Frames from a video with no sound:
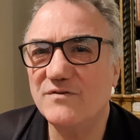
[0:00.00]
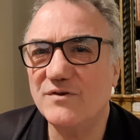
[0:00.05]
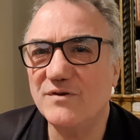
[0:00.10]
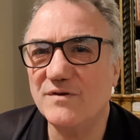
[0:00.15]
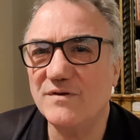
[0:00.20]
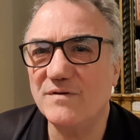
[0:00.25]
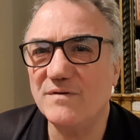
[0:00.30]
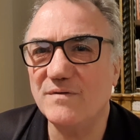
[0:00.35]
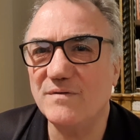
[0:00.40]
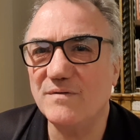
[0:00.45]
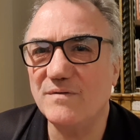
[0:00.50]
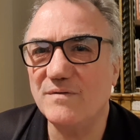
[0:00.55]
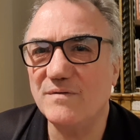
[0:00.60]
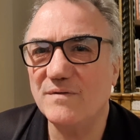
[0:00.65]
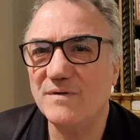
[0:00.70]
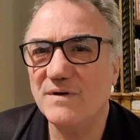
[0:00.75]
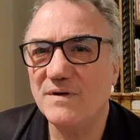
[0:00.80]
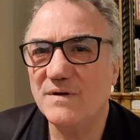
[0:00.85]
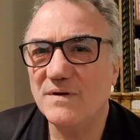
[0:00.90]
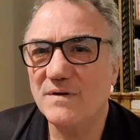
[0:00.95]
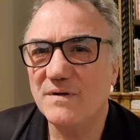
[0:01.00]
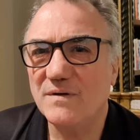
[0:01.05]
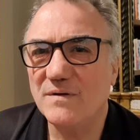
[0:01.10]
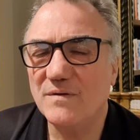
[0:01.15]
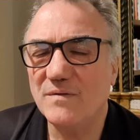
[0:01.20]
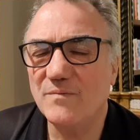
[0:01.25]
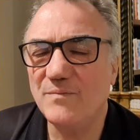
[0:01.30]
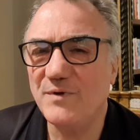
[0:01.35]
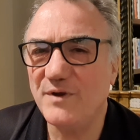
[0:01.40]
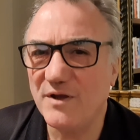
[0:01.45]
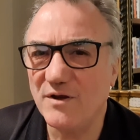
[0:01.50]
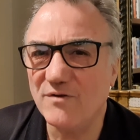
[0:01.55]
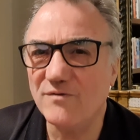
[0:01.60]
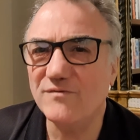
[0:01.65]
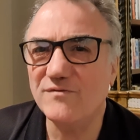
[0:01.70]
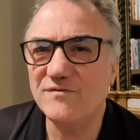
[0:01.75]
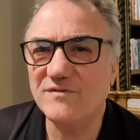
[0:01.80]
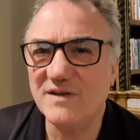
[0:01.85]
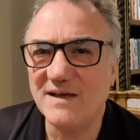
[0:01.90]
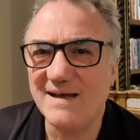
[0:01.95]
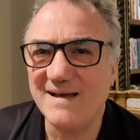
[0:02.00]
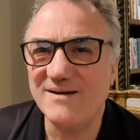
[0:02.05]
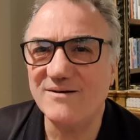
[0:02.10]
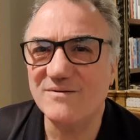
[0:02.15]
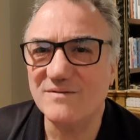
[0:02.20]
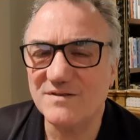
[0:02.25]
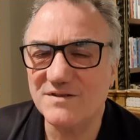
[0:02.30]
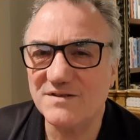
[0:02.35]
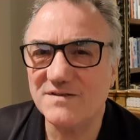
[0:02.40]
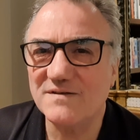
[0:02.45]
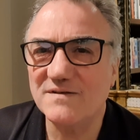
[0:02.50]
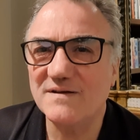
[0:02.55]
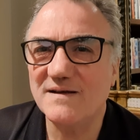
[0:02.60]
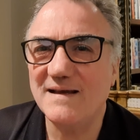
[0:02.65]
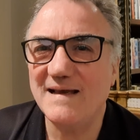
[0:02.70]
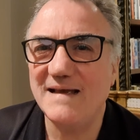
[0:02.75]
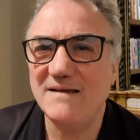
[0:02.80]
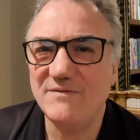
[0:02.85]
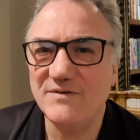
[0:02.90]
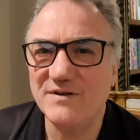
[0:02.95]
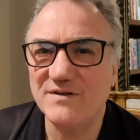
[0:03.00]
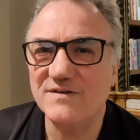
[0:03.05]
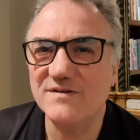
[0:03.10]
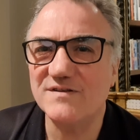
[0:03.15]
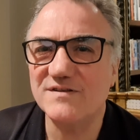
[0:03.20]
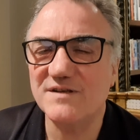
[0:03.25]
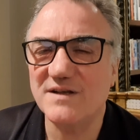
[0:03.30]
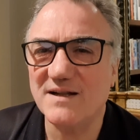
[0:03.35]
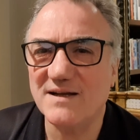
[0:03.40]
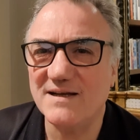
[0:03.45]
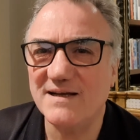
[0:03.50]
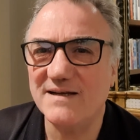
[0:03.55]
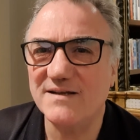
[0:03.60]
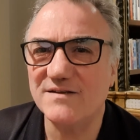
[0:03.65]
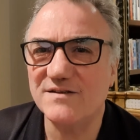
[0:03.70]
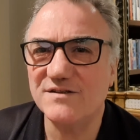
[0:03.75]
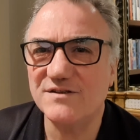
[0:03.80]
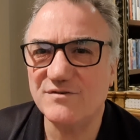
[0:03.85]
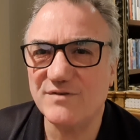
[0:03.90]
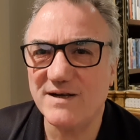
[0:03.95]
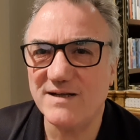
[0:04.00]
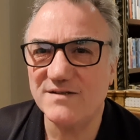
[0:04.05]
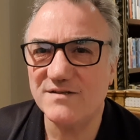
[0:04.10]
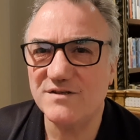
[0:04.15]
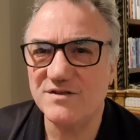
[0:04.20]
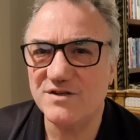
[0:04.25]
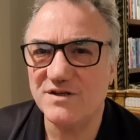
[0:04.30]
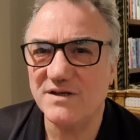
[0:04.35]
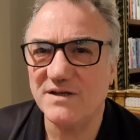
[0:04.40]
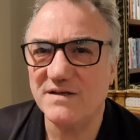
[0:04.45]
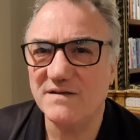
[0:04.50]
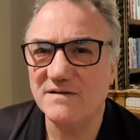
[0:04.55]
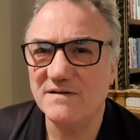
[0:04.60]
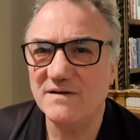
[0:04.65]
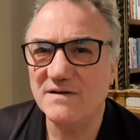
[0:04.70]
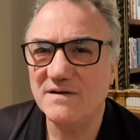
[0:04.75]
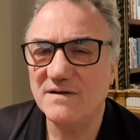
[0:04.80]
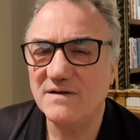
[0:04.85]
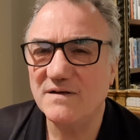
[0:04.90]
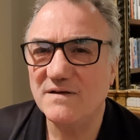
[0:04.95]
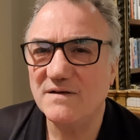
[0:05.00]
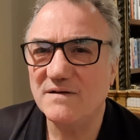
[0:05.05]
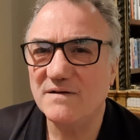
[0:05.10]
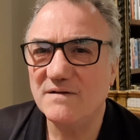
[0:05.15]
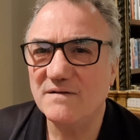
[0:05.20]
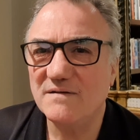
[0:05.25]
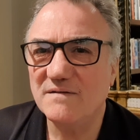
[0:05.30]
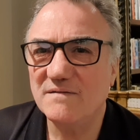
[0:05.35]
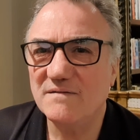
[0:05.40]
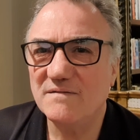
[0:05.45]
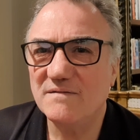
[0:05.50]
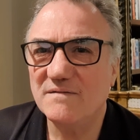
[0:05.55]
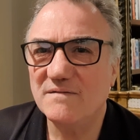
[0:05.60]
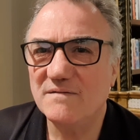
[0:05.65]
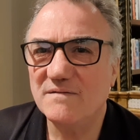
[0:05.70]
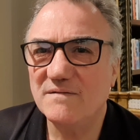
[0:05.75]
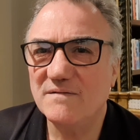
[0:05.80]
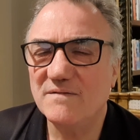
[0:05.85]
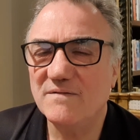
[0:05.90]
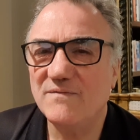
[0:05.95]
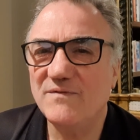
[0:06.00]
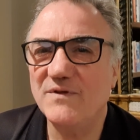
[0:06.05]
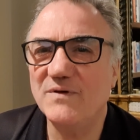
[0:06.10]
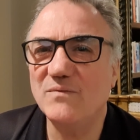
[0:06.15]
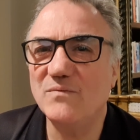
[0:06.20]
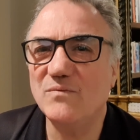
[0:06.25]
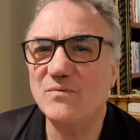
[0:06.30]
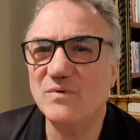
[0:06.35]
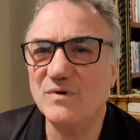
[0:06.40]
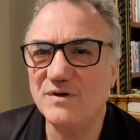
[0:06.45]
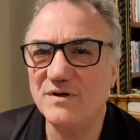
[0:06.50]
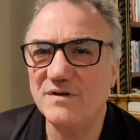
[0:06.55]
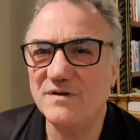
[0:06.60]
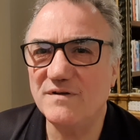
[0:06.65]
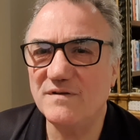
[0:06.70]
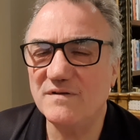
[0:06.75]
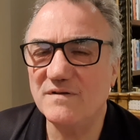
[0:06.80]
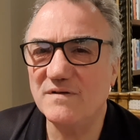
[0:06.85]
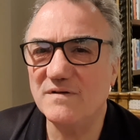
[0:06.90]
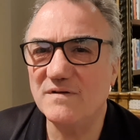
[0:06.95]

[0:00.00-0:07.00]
to, beyond doubt, evidence that I had a strategy that would